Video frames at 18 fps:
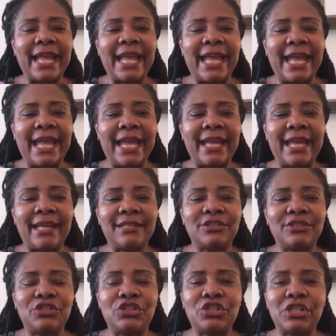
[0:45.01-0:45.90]

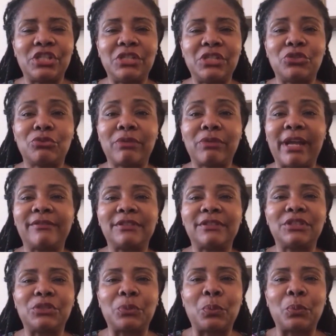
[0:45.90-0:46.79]
and she
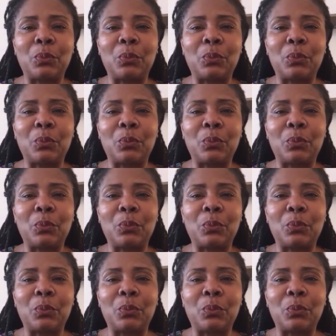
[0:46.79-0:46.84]
travels the